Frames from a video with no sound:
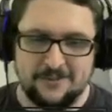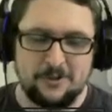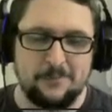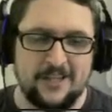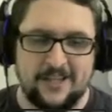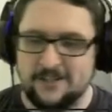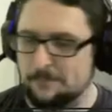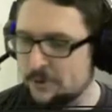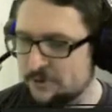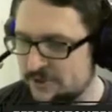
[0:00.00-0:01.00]
I'm going to be like
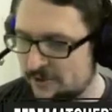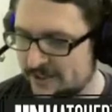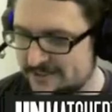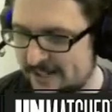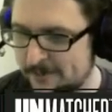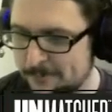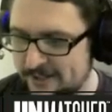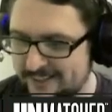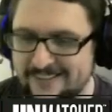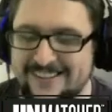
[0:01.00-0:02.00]
approaching you all the time to
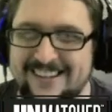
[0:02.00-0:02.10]
play.